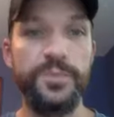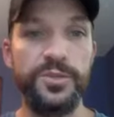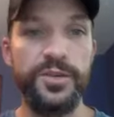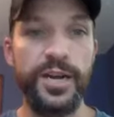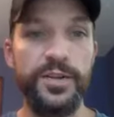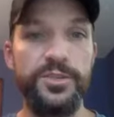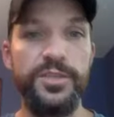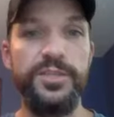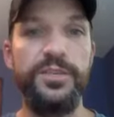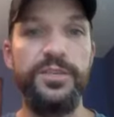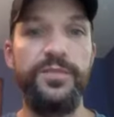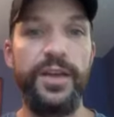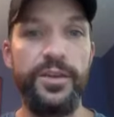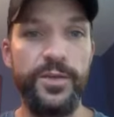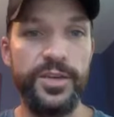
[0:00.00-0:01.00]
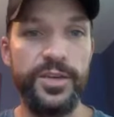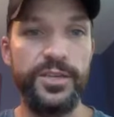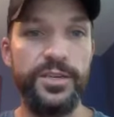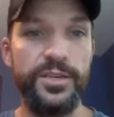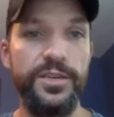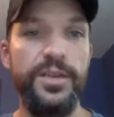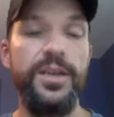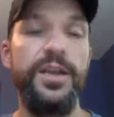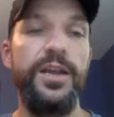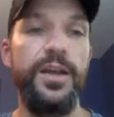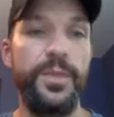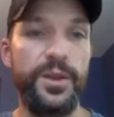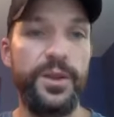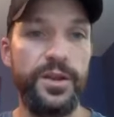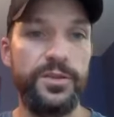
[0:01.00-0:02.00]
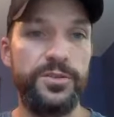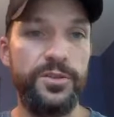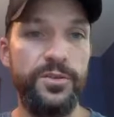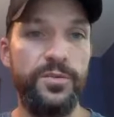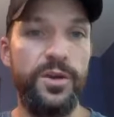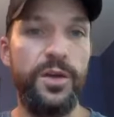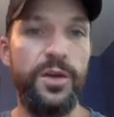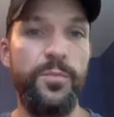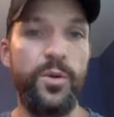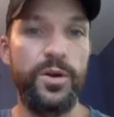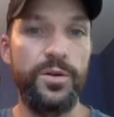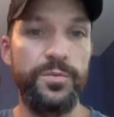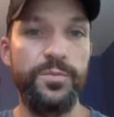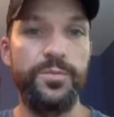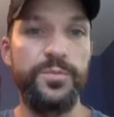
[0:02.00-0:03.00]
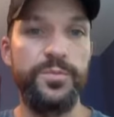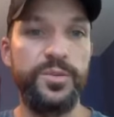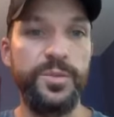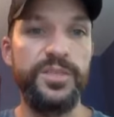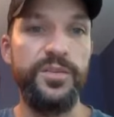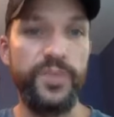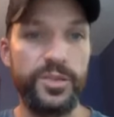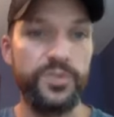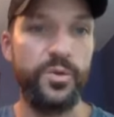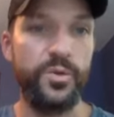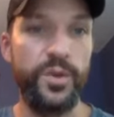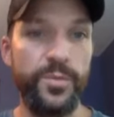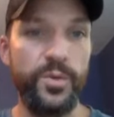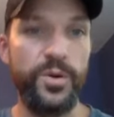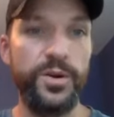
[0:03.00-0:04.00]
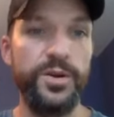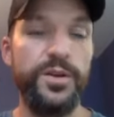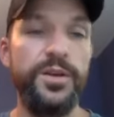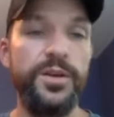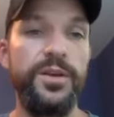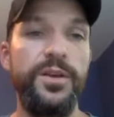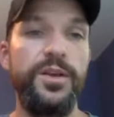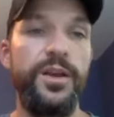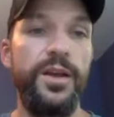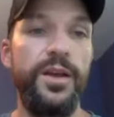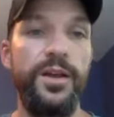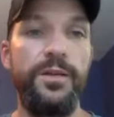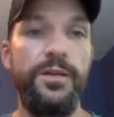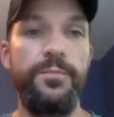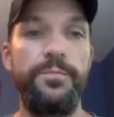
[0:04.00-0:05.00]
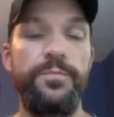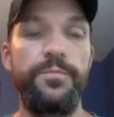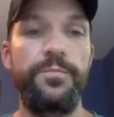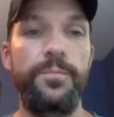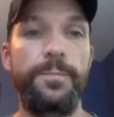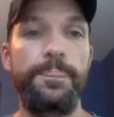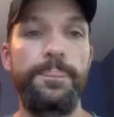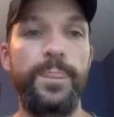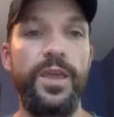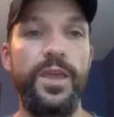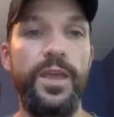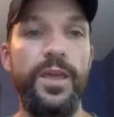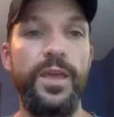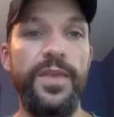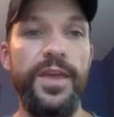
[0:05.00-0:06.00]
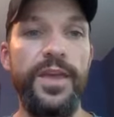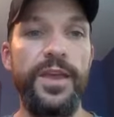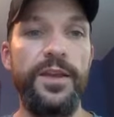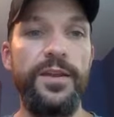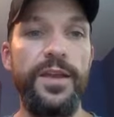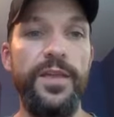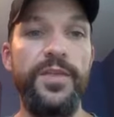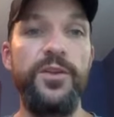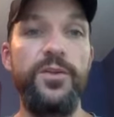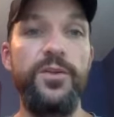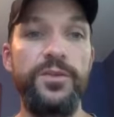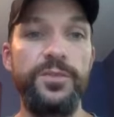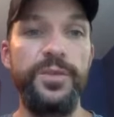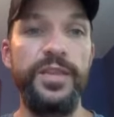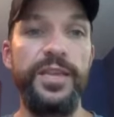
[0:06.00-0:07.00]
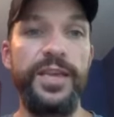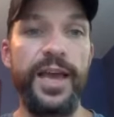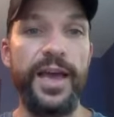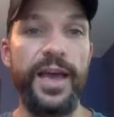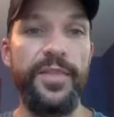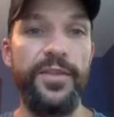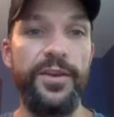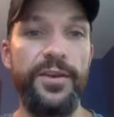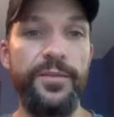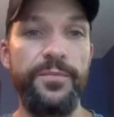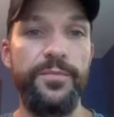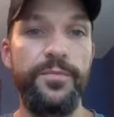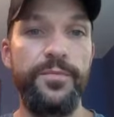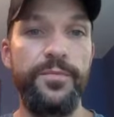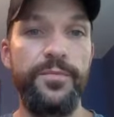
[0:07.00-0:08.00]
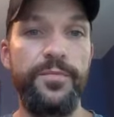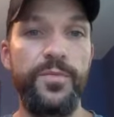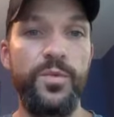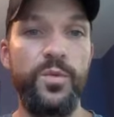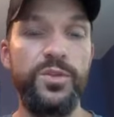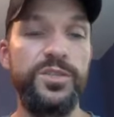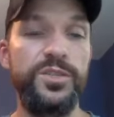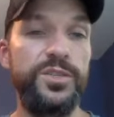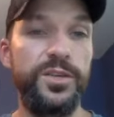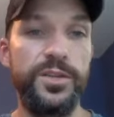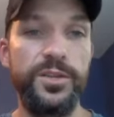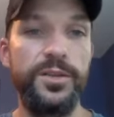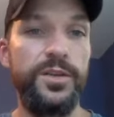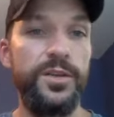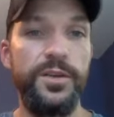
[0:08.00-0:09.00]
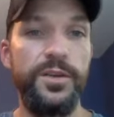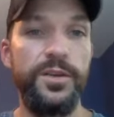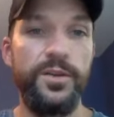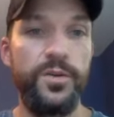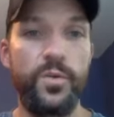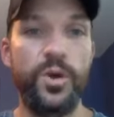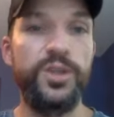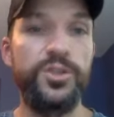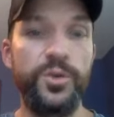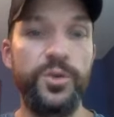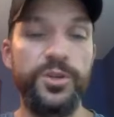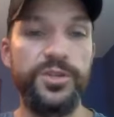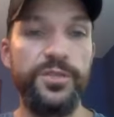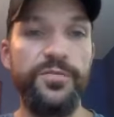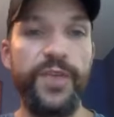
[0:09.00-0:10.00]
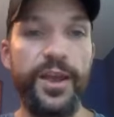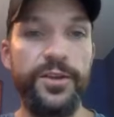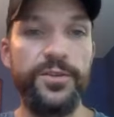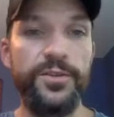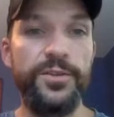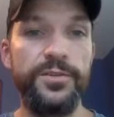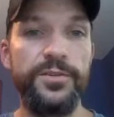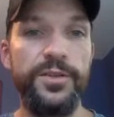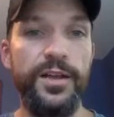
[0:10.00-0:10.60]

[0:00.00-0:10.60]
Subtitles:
strategies and evaluation, and then also a more specific storyboard. And then ultimately, yeah, we'll still work towards a final